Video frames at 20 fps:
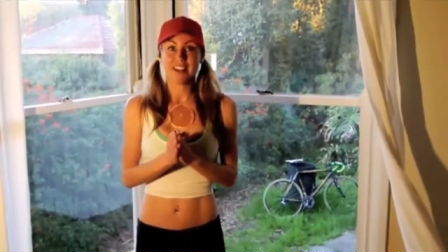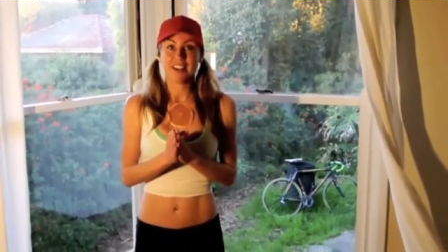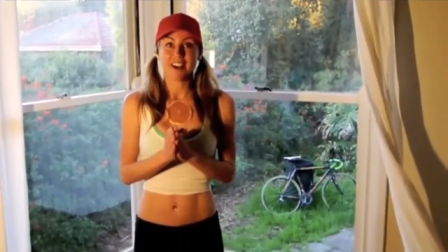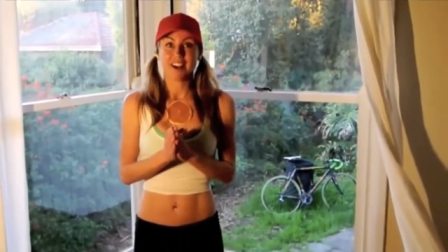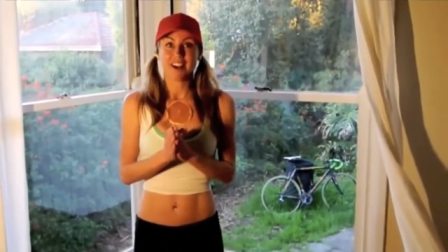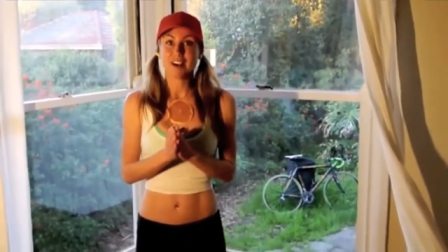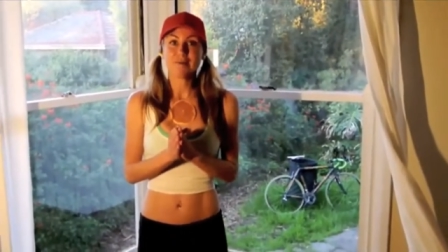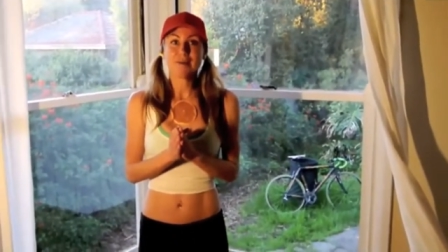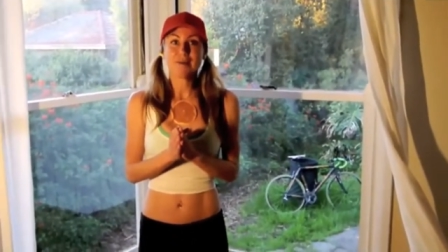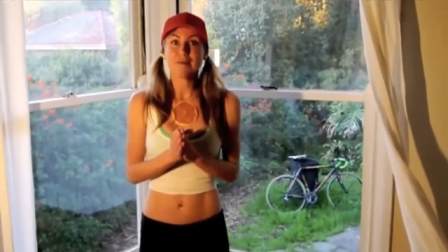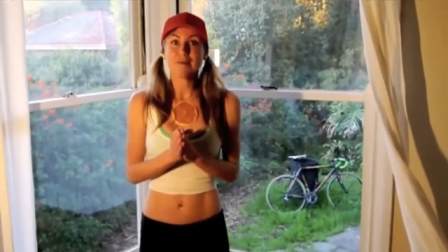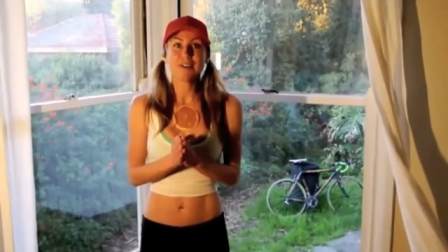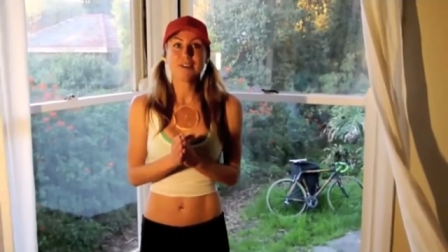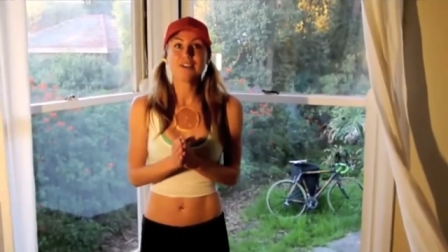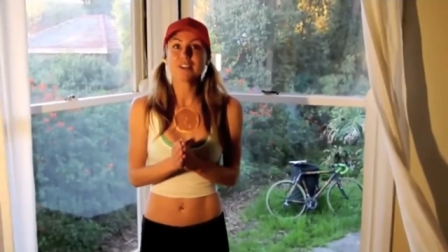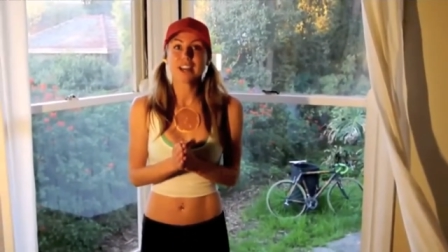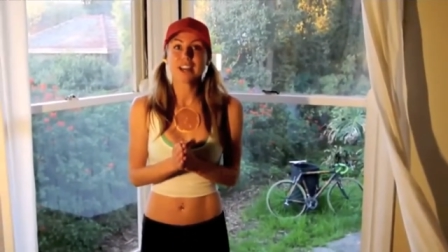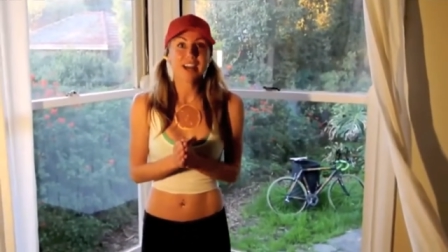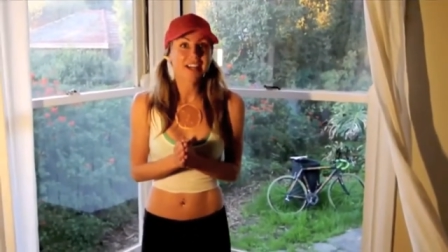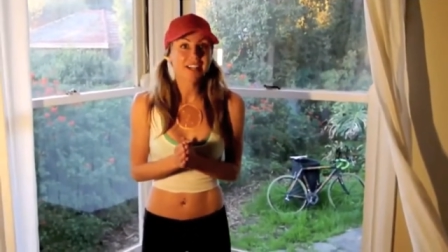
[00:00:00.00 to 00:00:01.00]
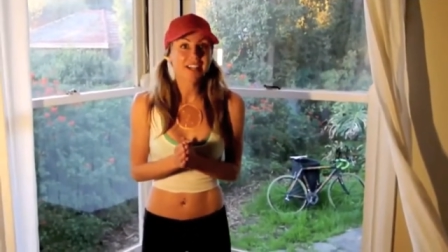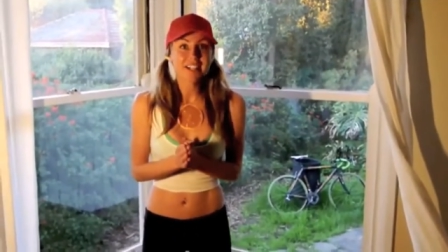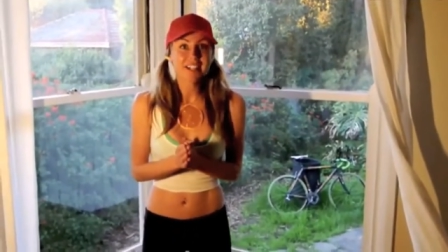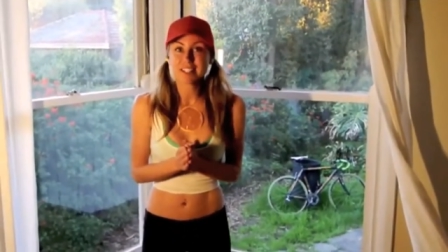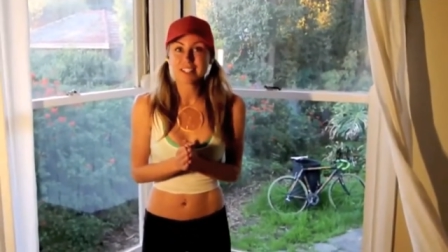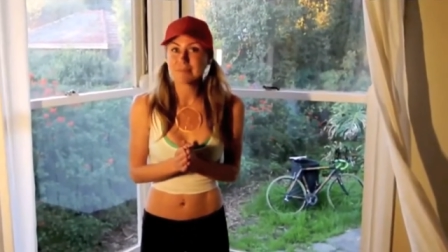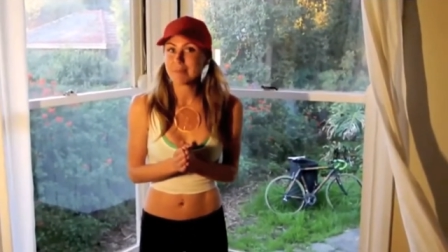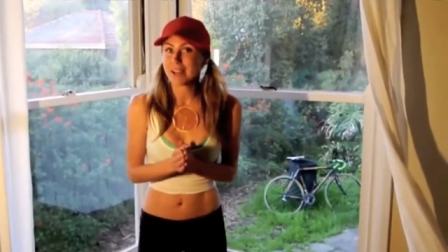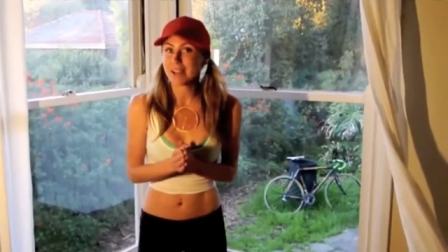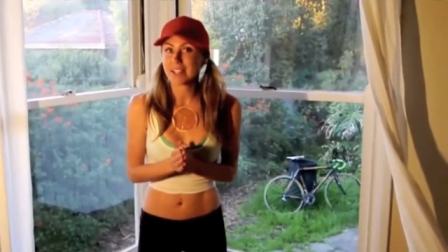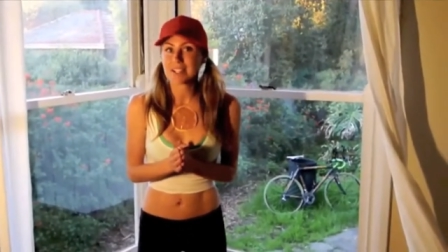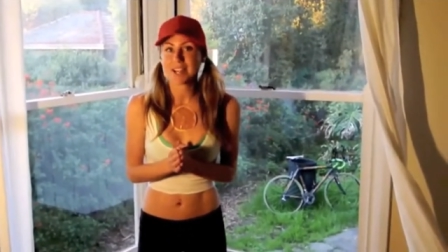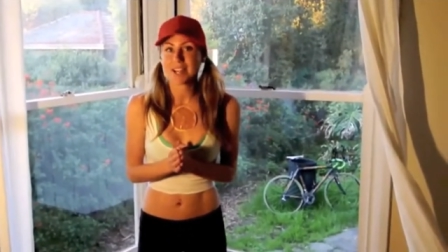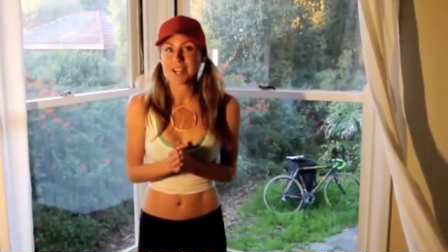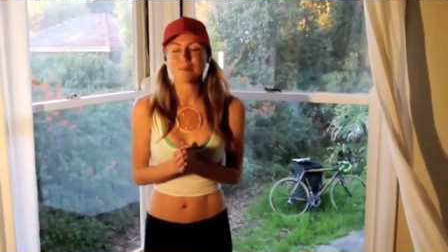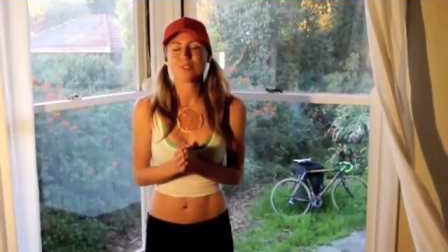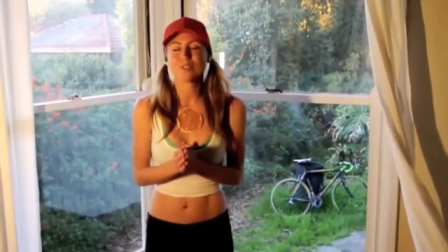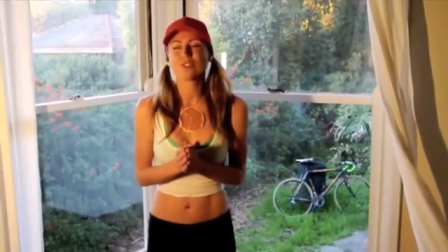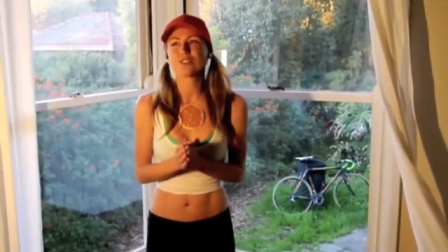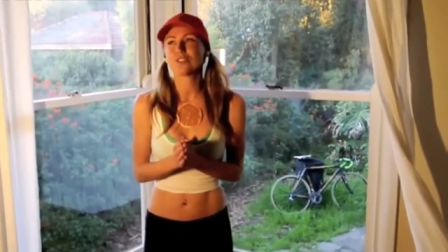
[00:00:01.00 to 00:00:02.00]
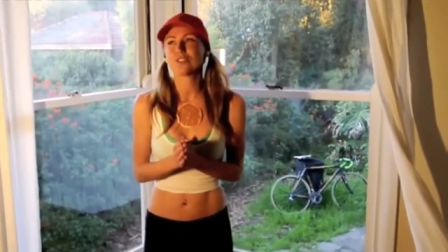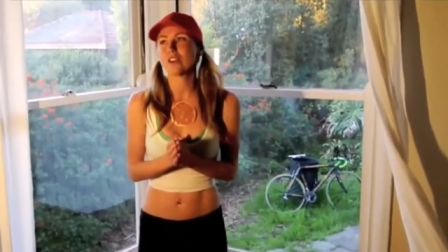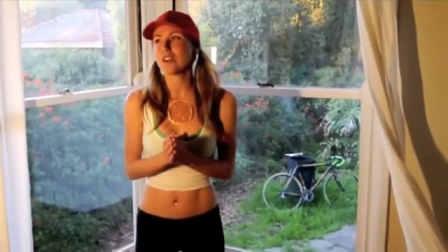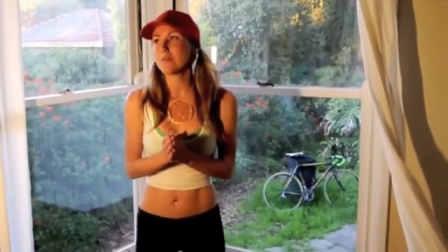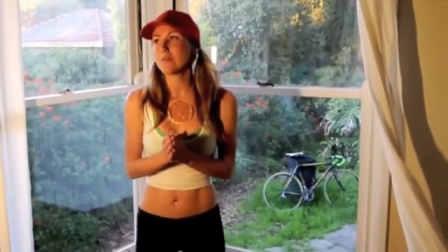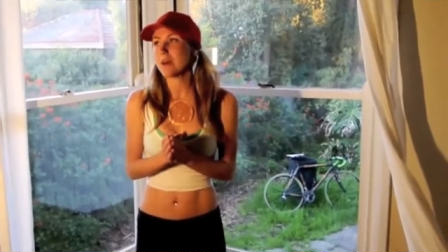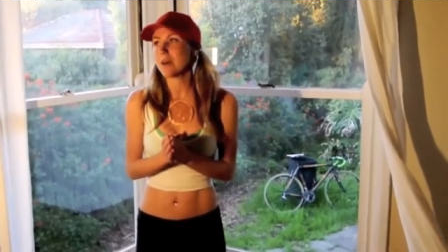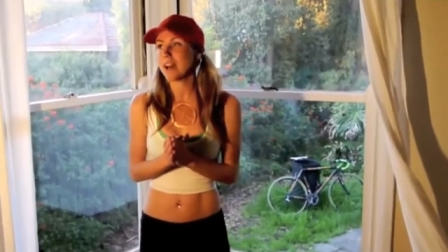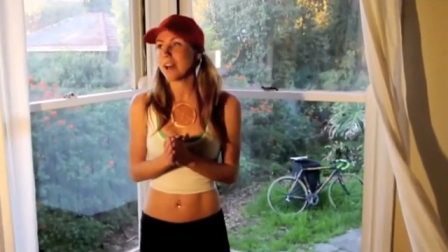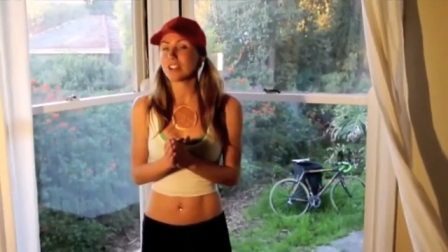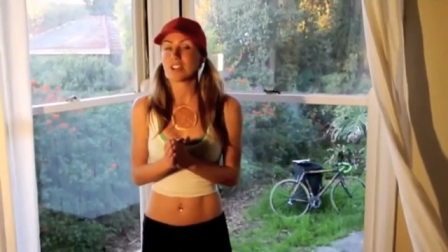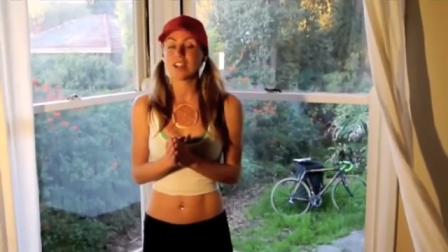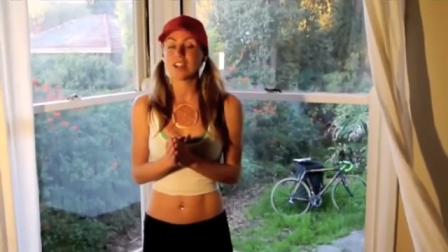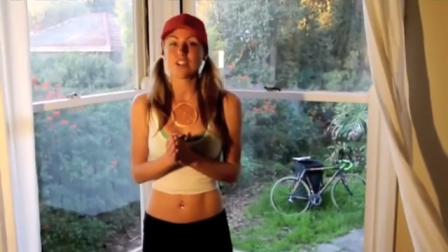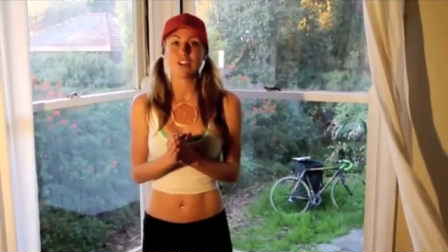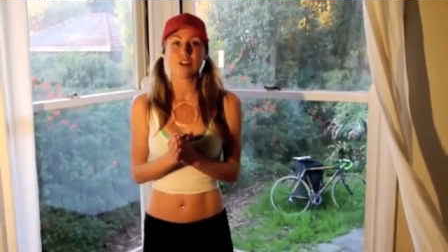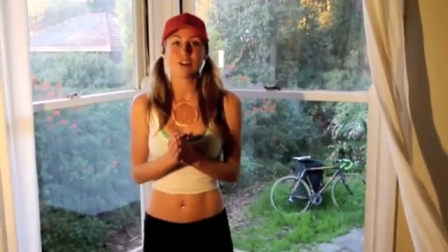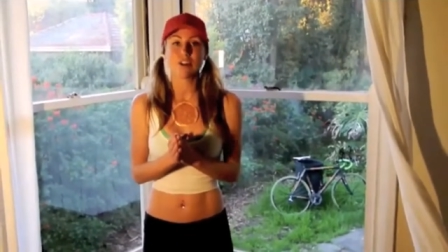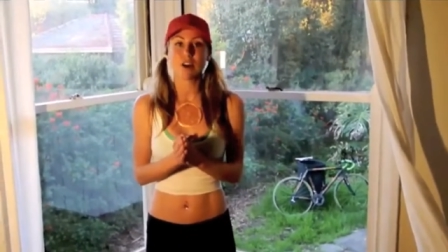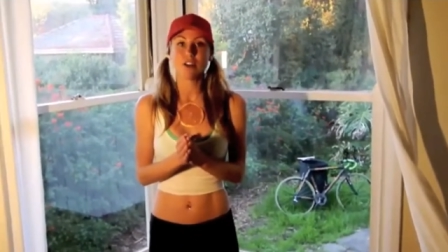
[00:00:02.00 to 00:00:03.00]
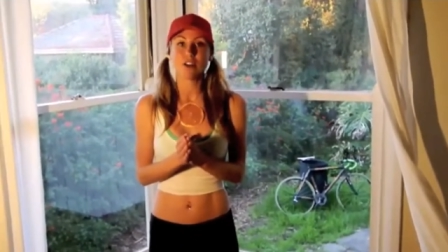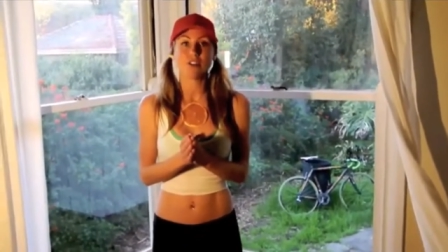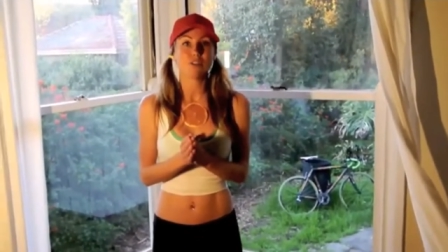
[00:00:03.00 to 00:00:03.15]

I remember you getting into the macadamia so much, and you know what?